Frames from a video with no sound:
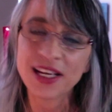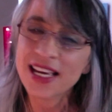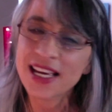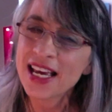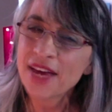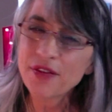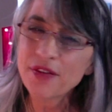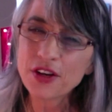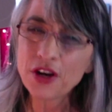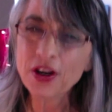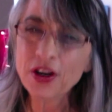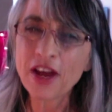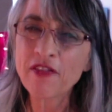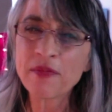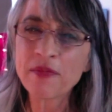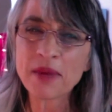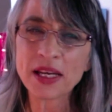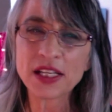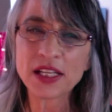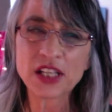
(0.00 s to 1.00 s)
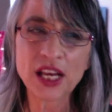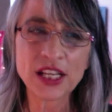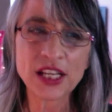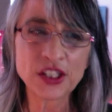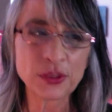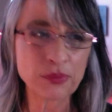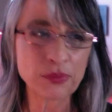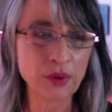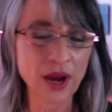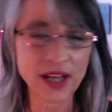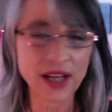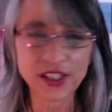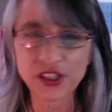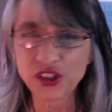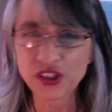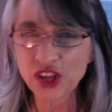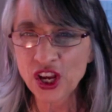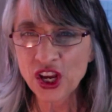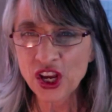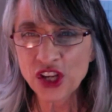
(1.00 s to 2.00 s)
If you don't have a meditation practice,
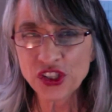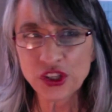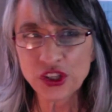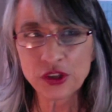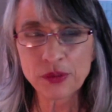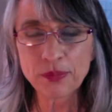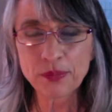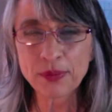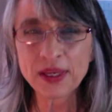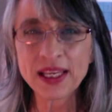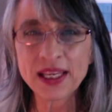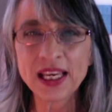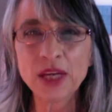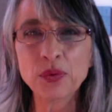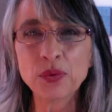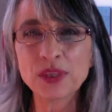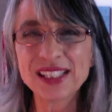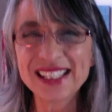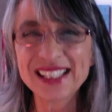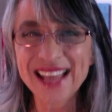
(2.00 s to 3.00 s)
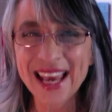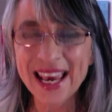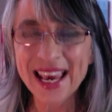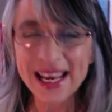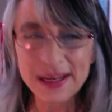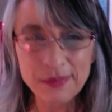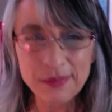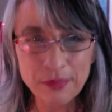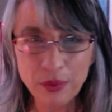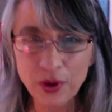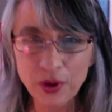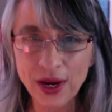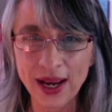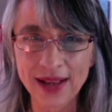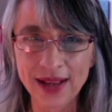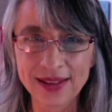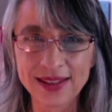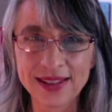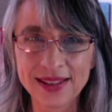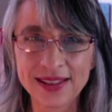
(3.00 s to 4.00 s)
just begin with 10
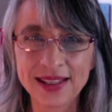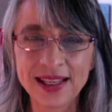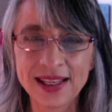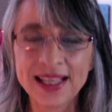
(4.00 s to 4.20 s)
breaths.